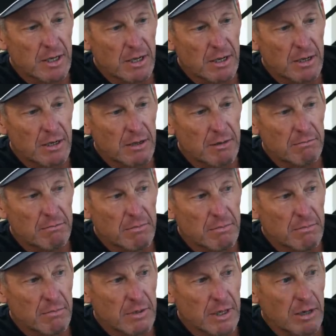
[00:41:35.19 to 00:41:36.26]
Uh,
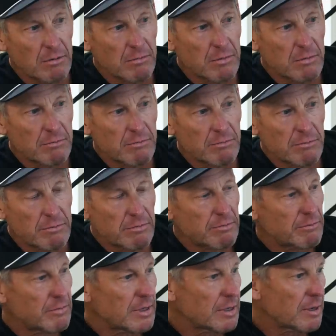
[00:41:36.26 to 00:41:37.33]
you know,
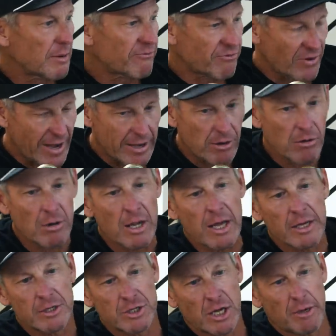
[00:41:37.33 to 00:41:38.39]
a fighter
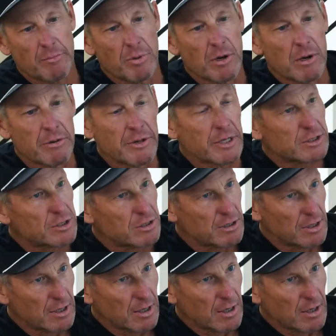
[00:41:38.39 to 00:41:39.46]
like Jake Paul
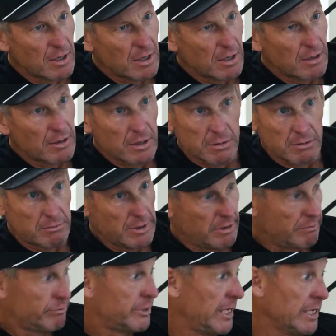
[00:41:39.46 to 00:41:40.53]
that's that
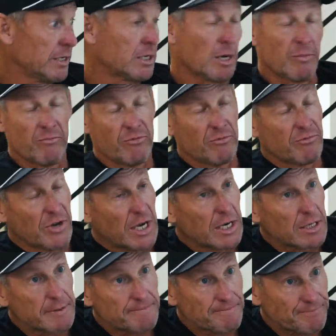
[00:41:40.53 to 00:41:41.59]
you know didn't come from
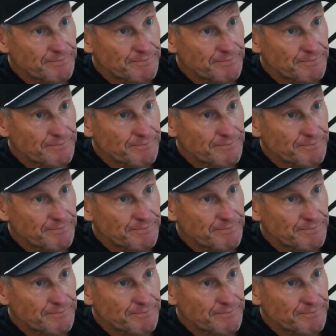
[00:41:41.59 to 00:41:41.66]
fighting.